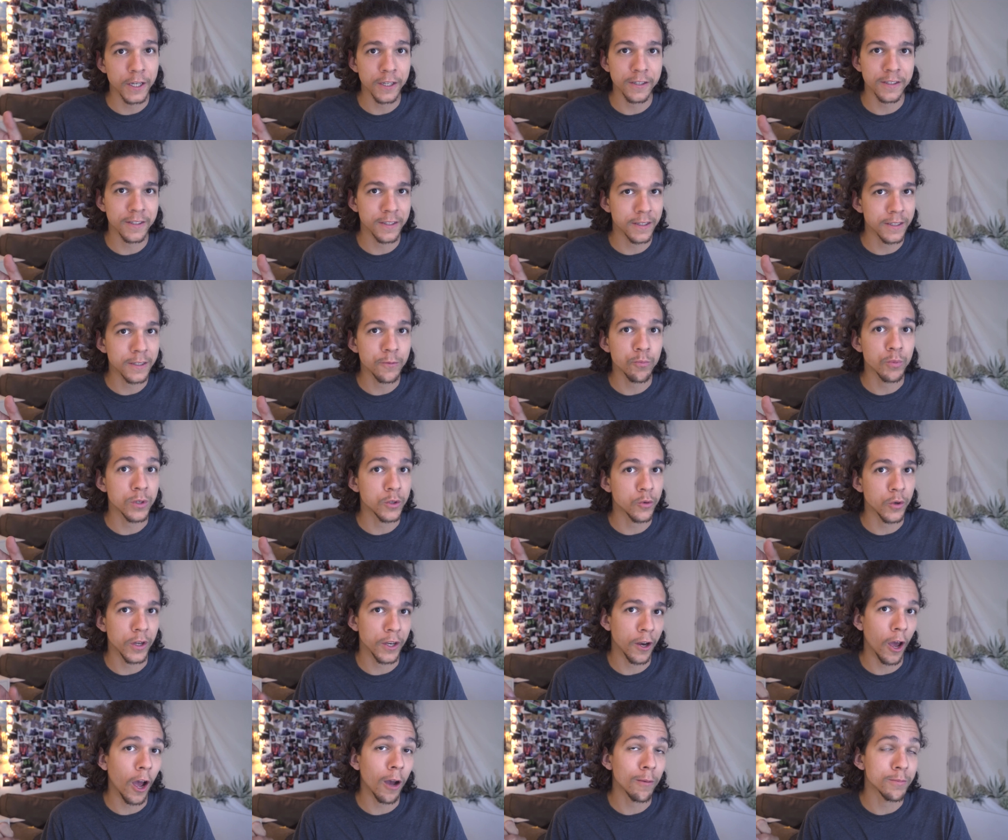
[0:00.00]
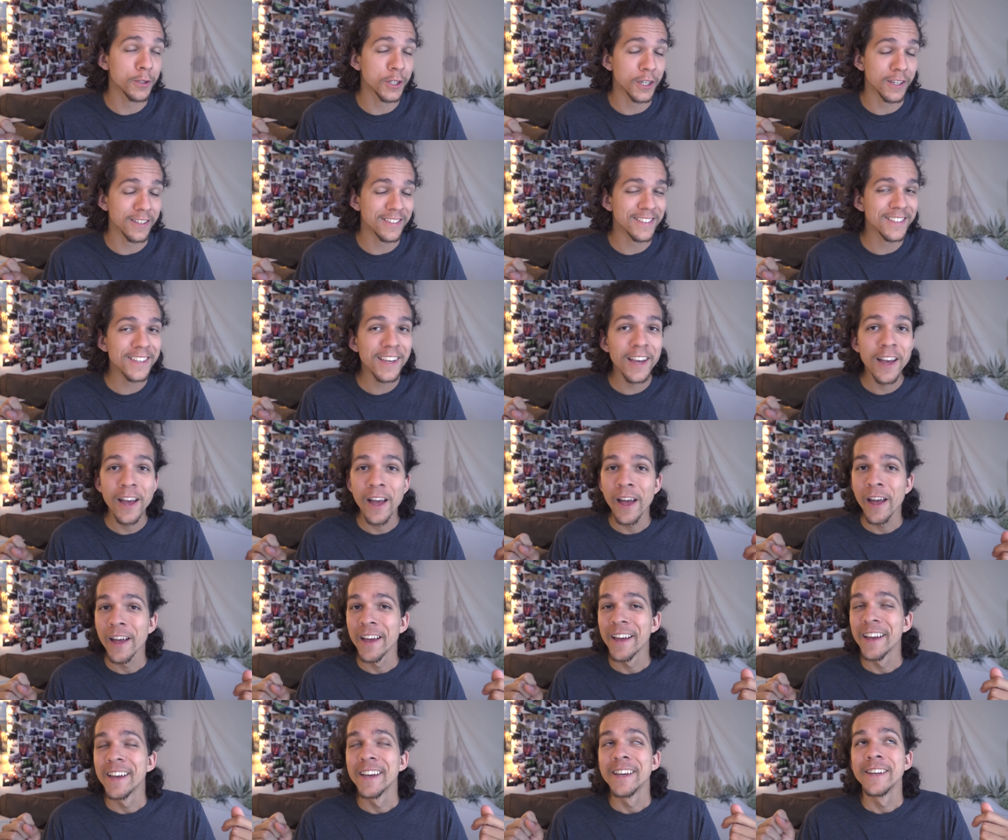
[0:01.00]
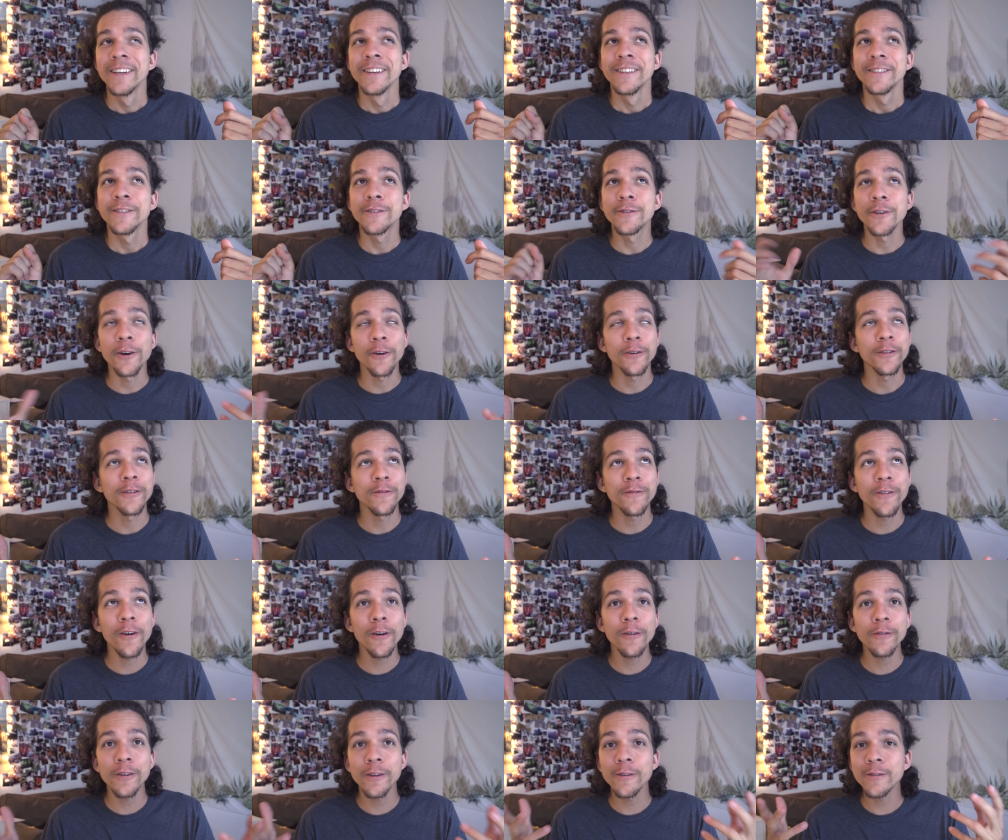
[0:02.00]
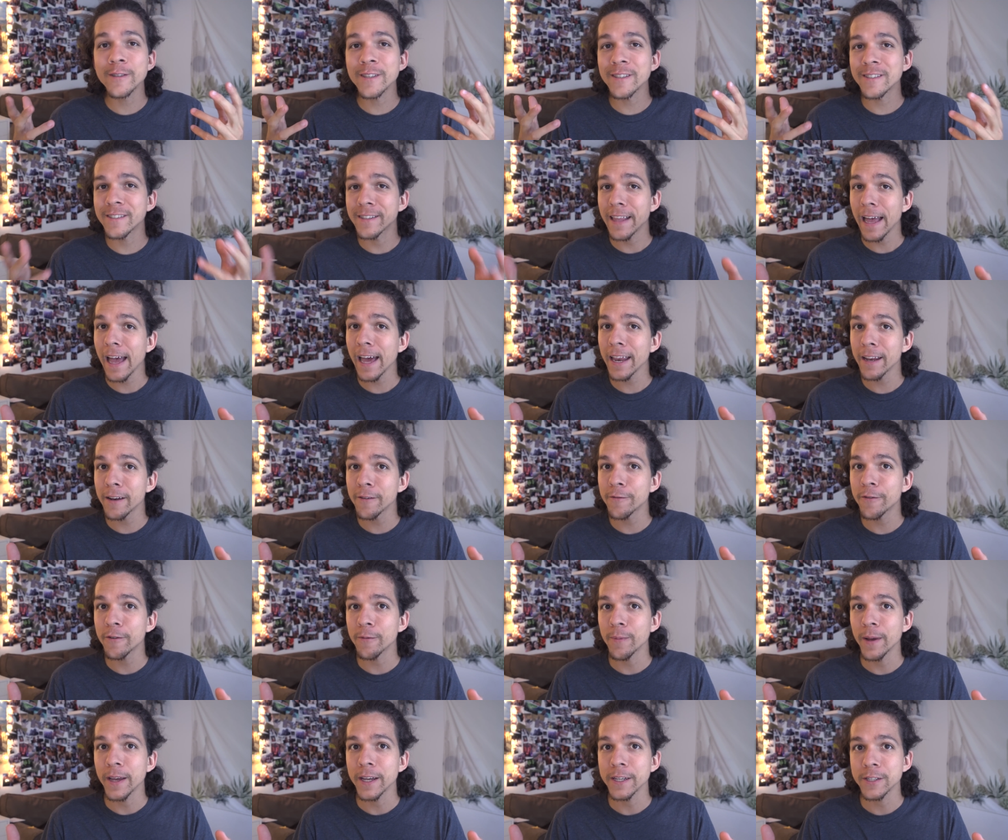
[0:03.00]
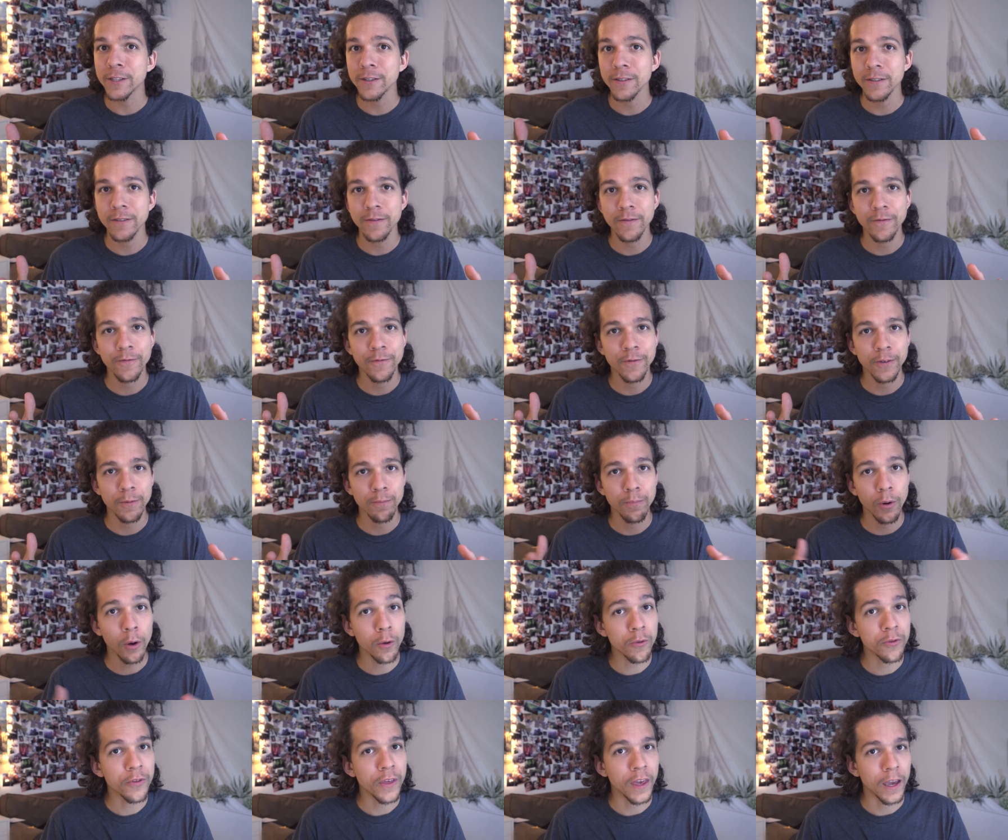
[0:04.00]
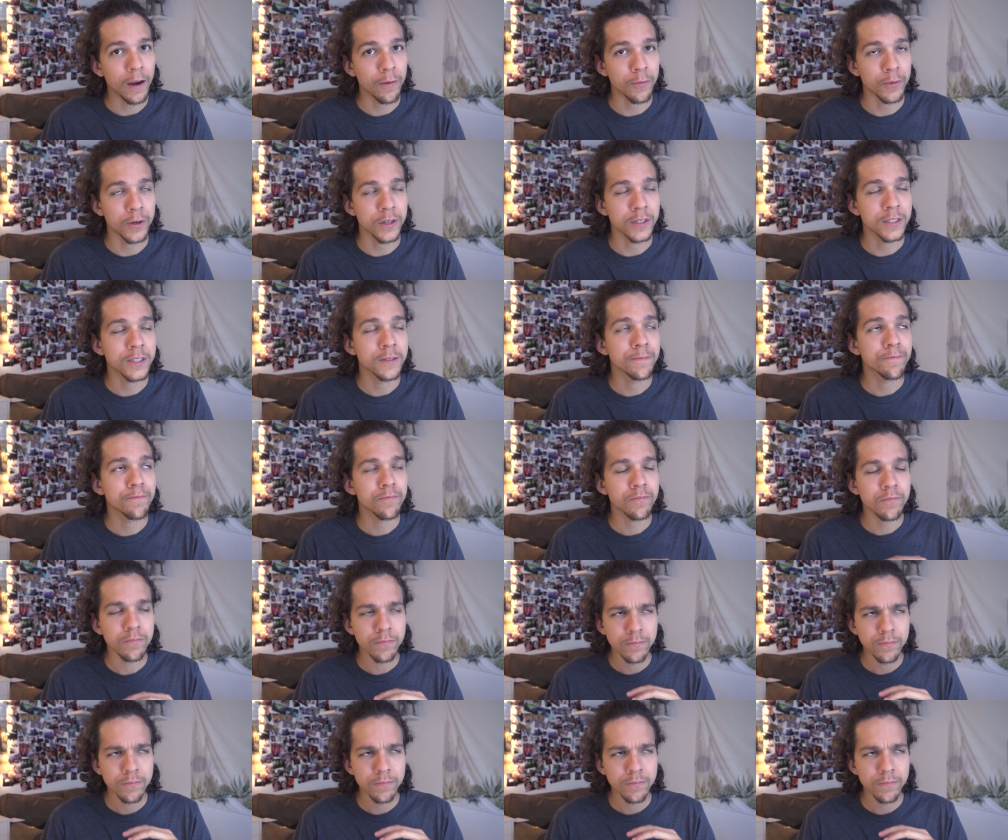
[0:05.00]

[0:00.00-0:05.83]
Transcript: distance between objects. So the phone uses that information from both cameras